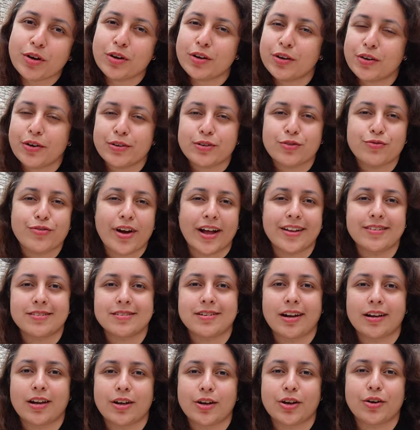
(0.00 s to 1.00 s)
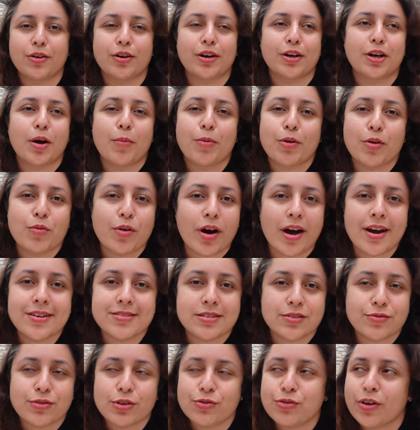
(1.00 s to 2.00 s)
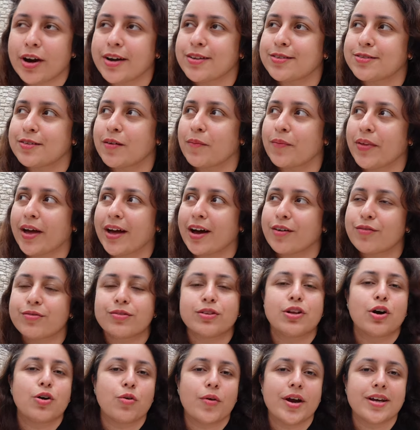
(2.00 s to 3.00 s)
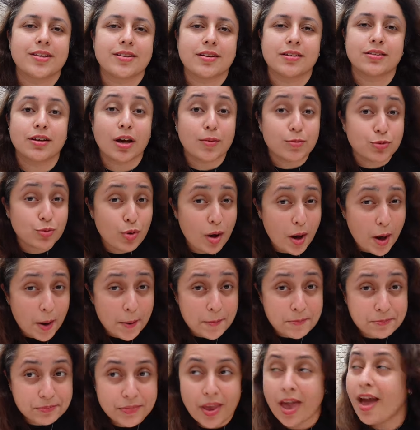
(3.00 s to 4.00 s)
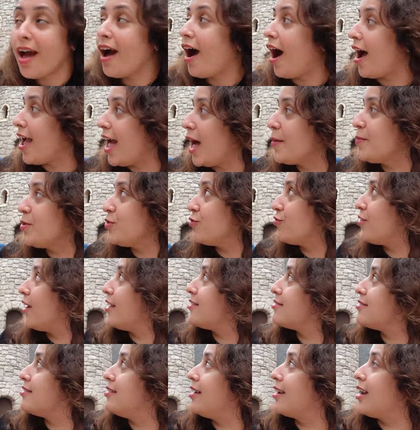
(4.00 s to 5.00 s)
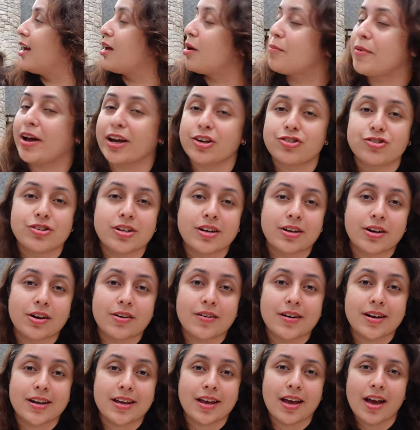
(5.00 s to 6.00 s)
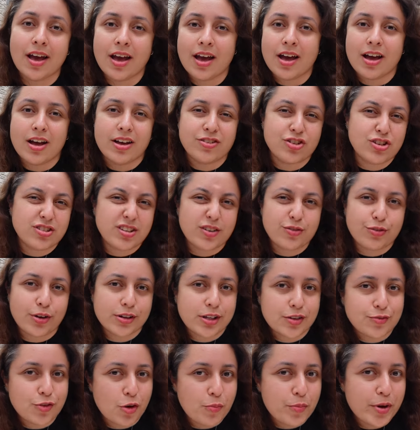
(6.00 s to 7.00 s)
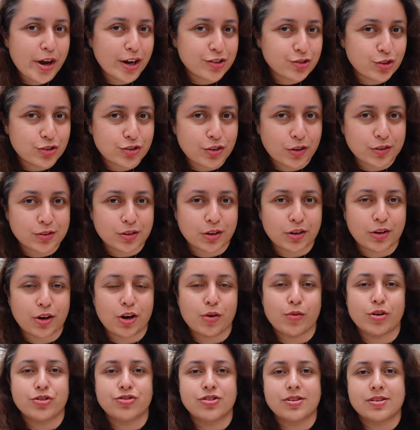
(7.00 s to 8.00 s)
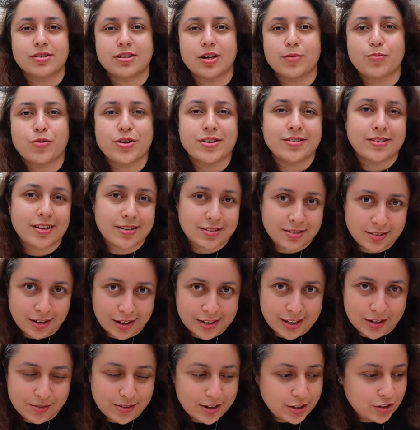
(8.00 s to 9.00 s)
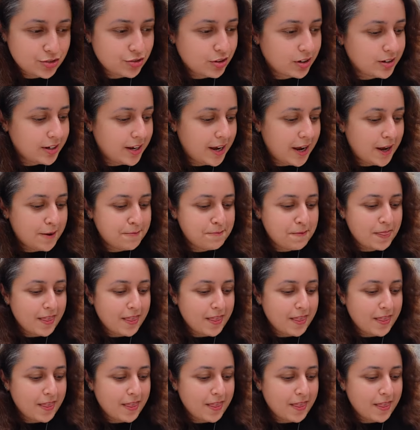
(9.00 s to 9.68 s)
were going to go to Fantasyland and go on a couple of rides if you find some that have low waiting times. Well, I am in Fantasyland. I am actually currently just in front of Auberge de Cendrillon, which is the princess dining restaurant here.